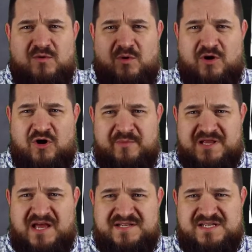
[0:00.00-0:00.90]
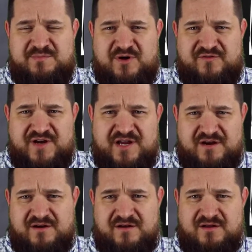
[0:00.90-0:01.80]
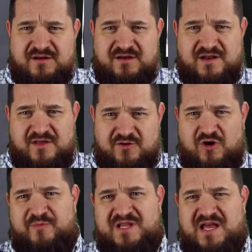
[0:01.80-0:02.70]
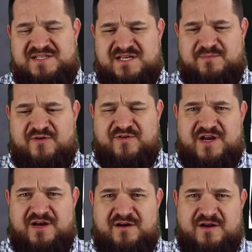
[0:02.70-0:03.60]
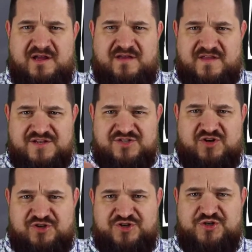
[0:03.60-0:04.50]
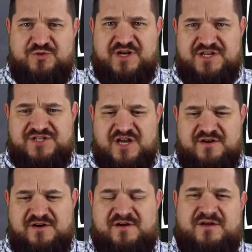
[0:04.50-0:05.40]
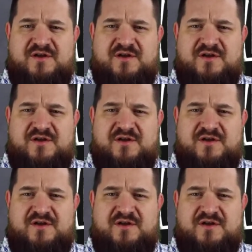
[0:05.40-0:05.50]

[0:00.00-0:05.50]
one army lines up over here, another army lines up over here, and they just start shooting at each other.